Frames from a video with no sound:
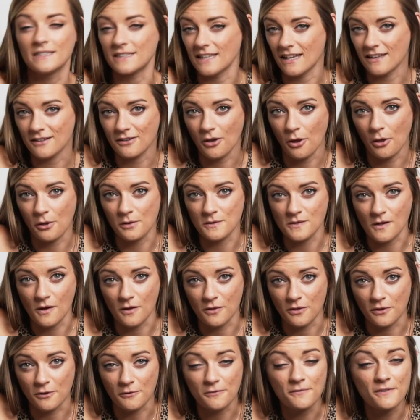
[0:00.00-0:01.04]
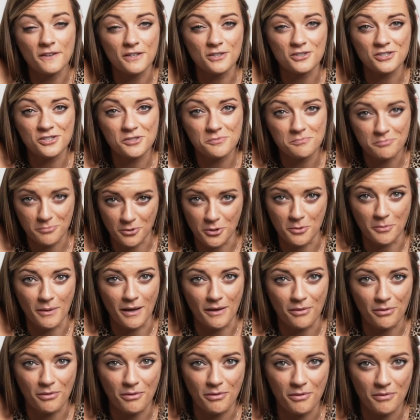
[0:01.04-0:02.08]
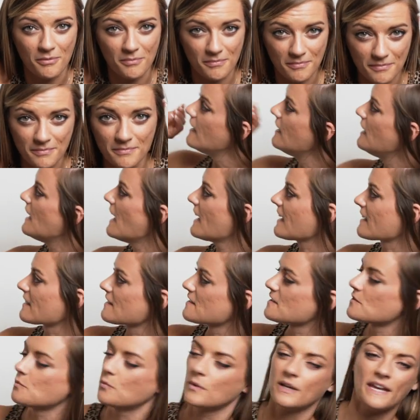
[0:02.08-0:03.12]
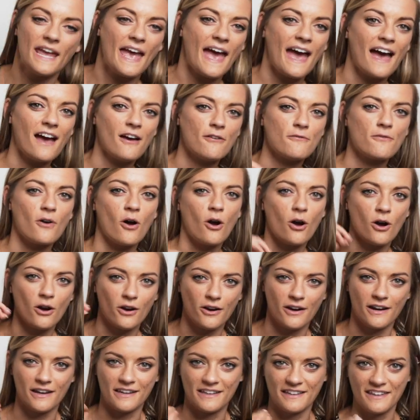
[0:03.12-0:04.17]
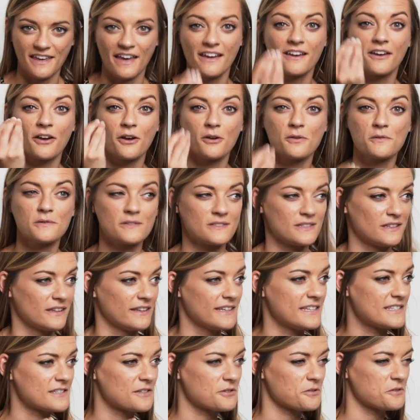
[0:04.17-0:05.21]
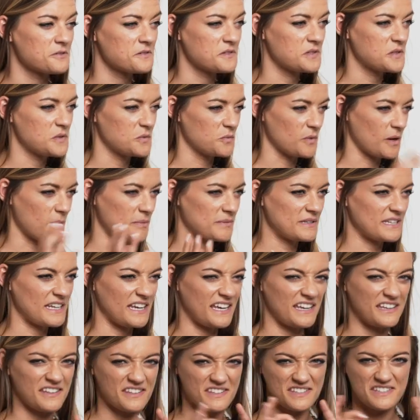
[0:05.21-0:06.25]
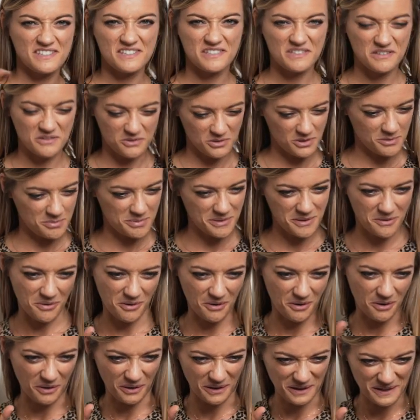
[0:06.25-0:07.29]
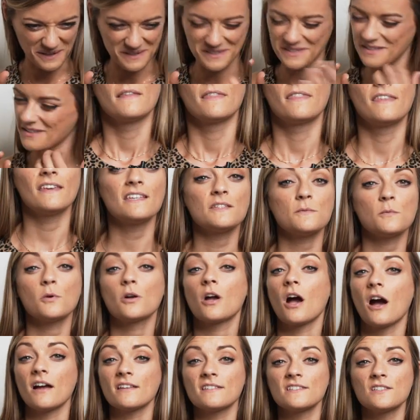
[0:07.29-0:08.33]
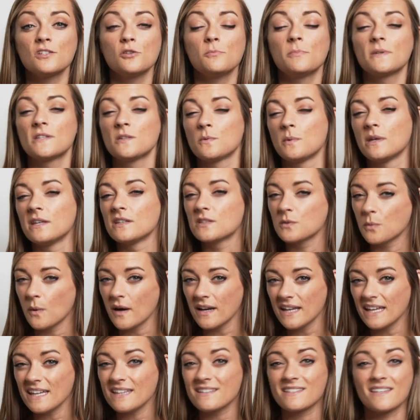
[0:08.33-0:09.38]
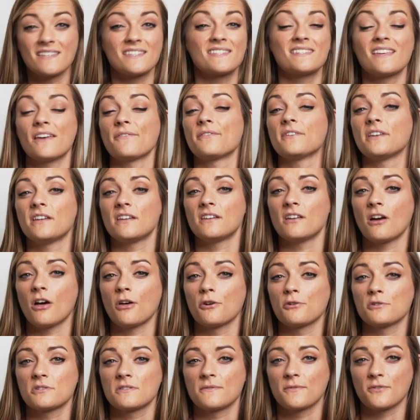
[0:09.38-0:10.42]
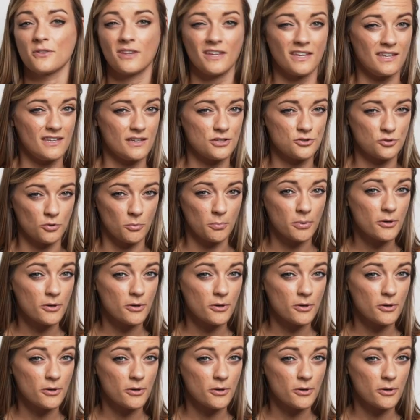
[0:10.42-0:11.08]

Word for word: to $10 on their fish per month. Next, we have our geckos, lizards, reptiles, creepy crawlies. These will cost you between $20 to $70 for the initial